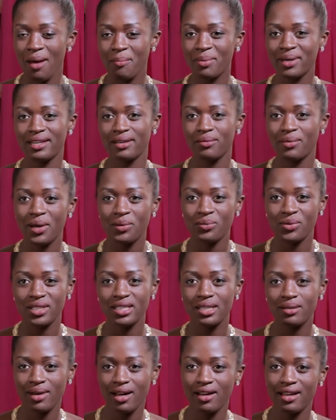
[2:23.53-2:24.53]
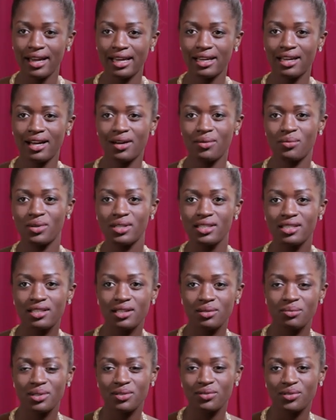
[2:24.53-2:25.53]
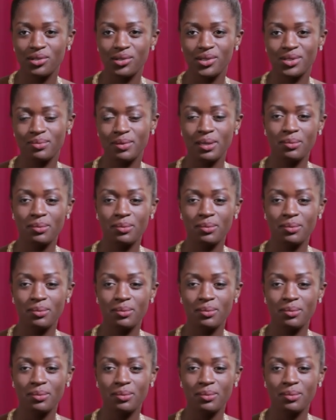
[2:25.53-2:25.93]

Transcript: But it went really well. I got really good reviews.